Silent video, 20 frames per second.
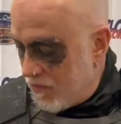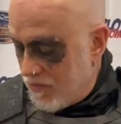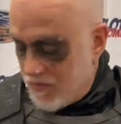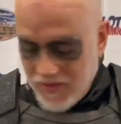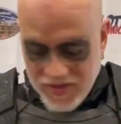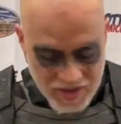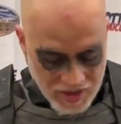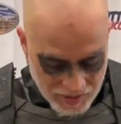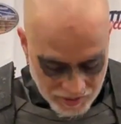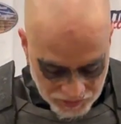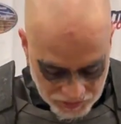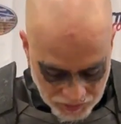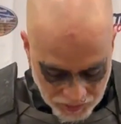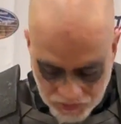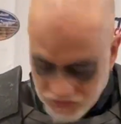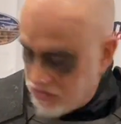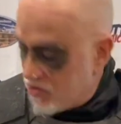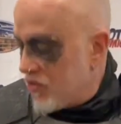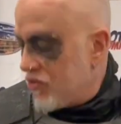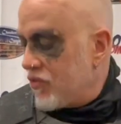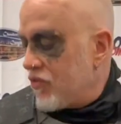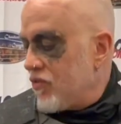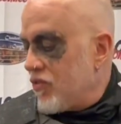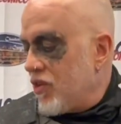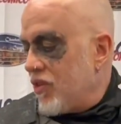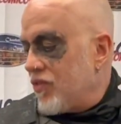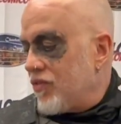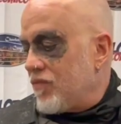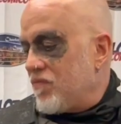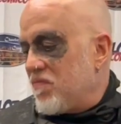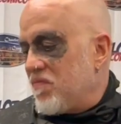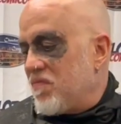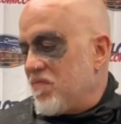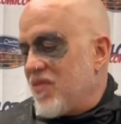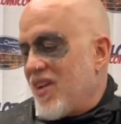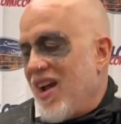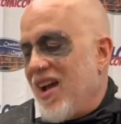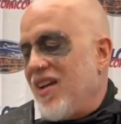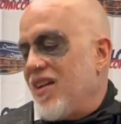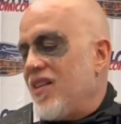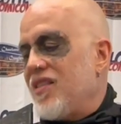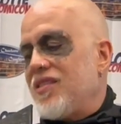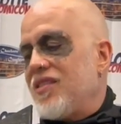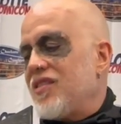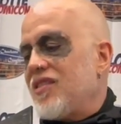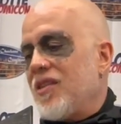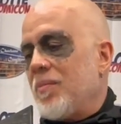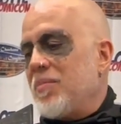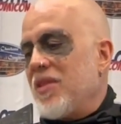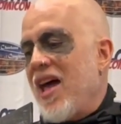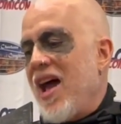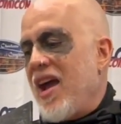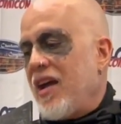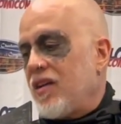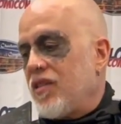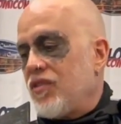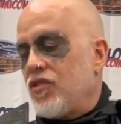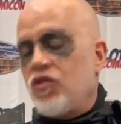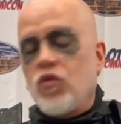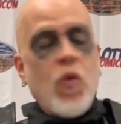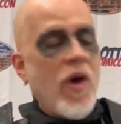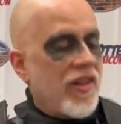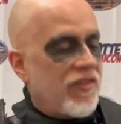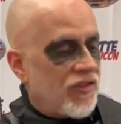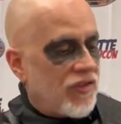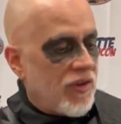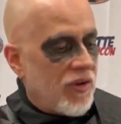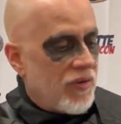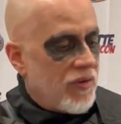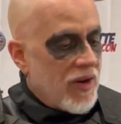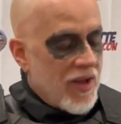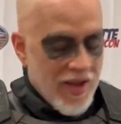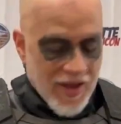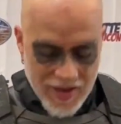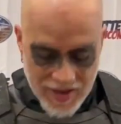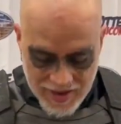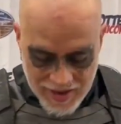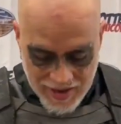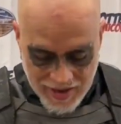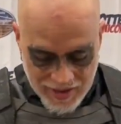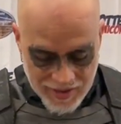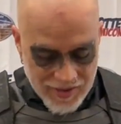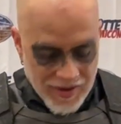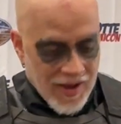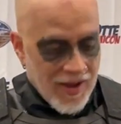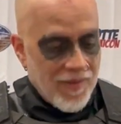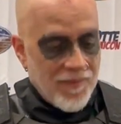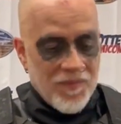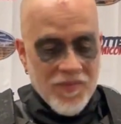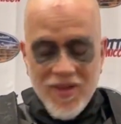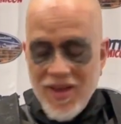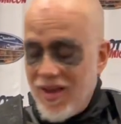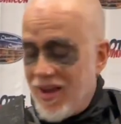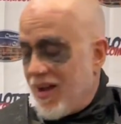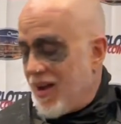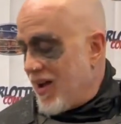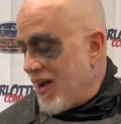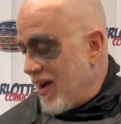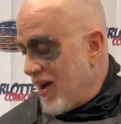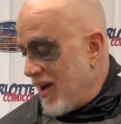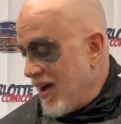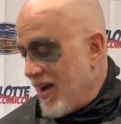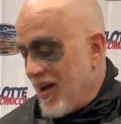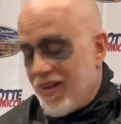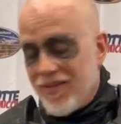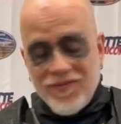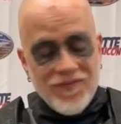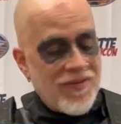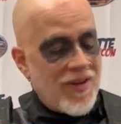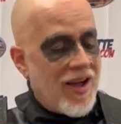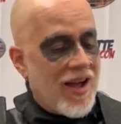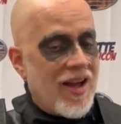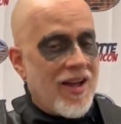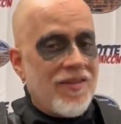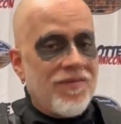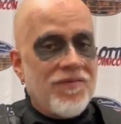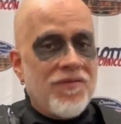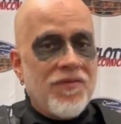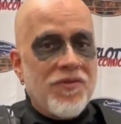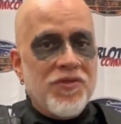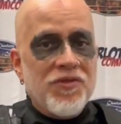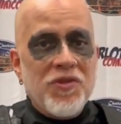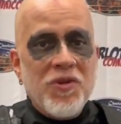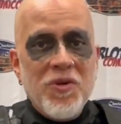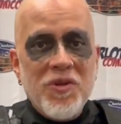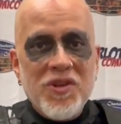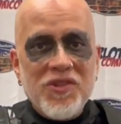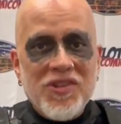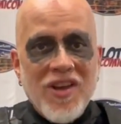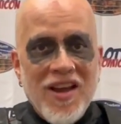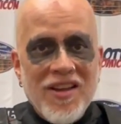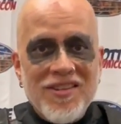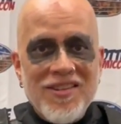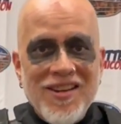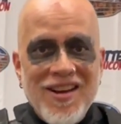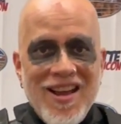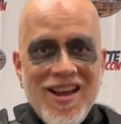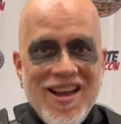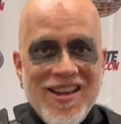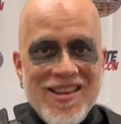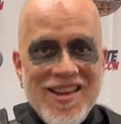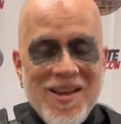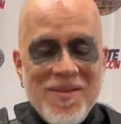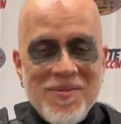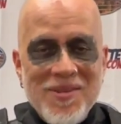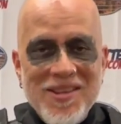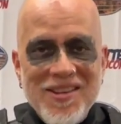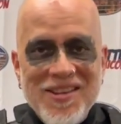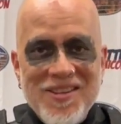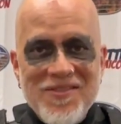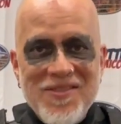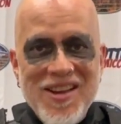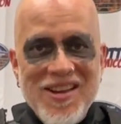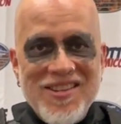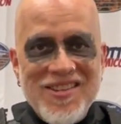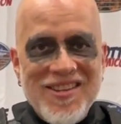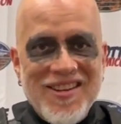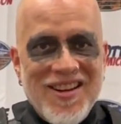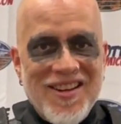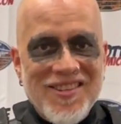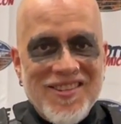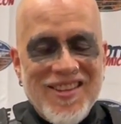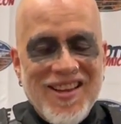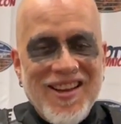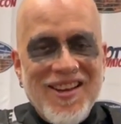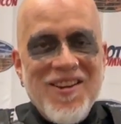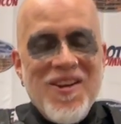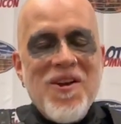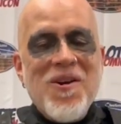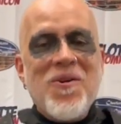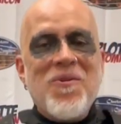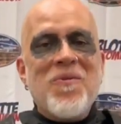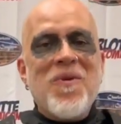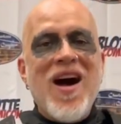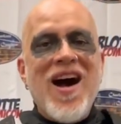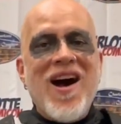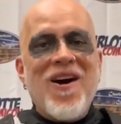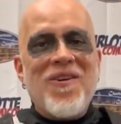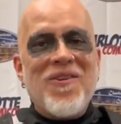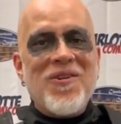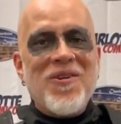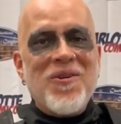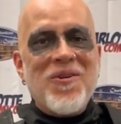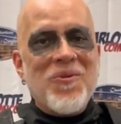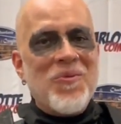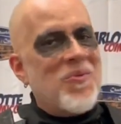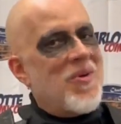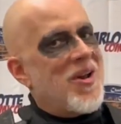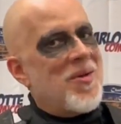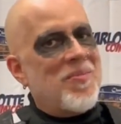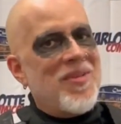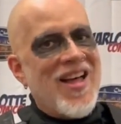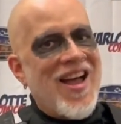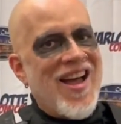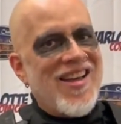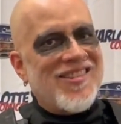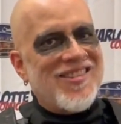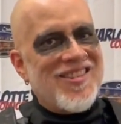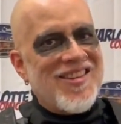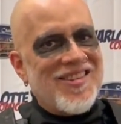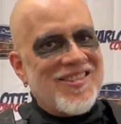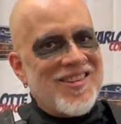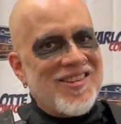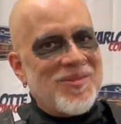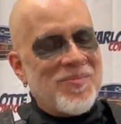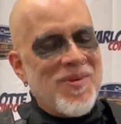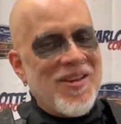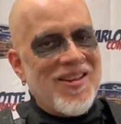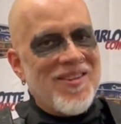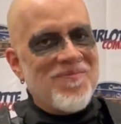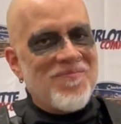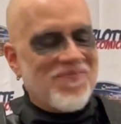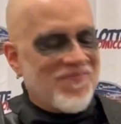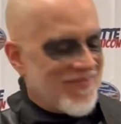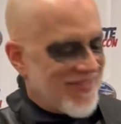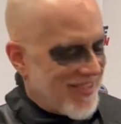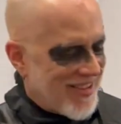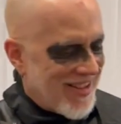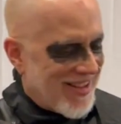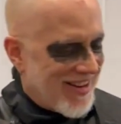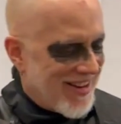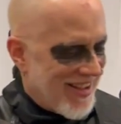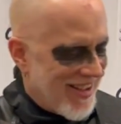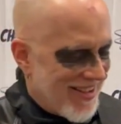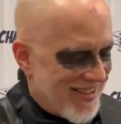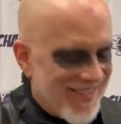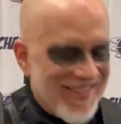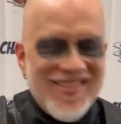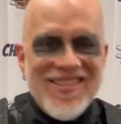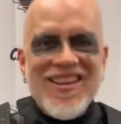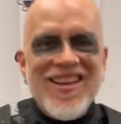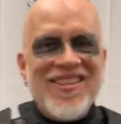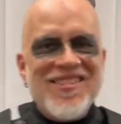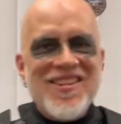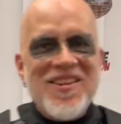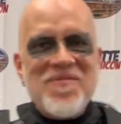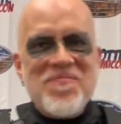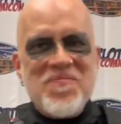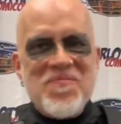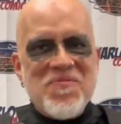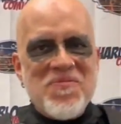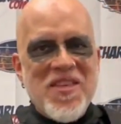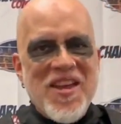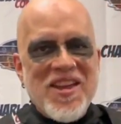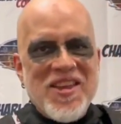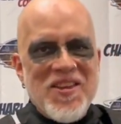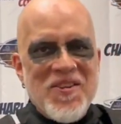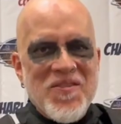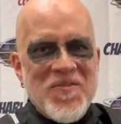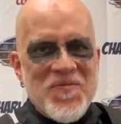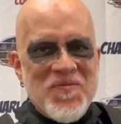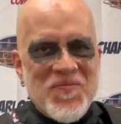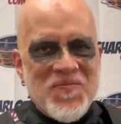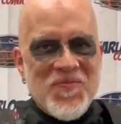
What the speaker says: undersuit's it's just a black sweatsuit. And I threw this on today. I came to the convention and I was like, wow, what a blast this has been. And that's it. Thank you.